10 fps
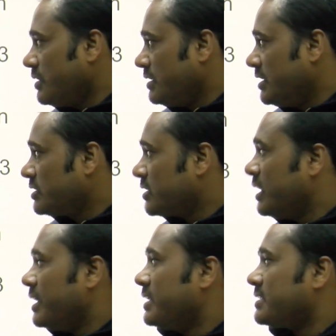
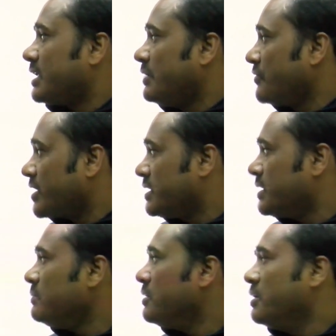digital
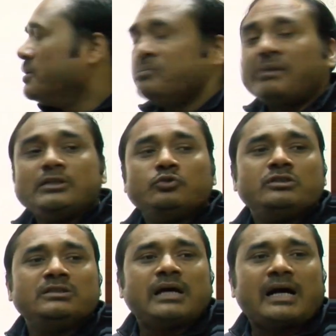certification by
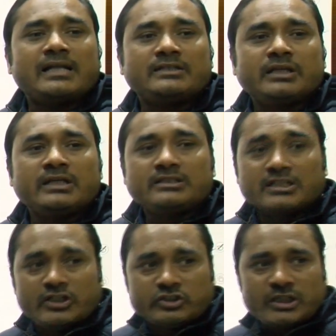using the RSA
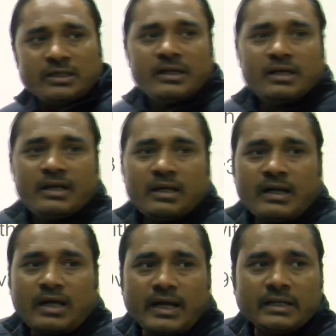signature.
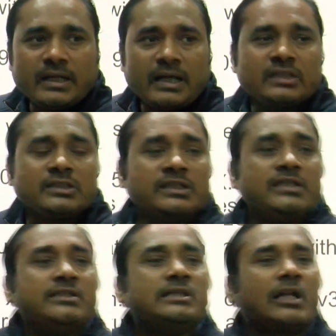And SET
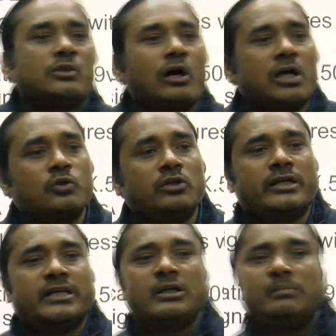is also authenticated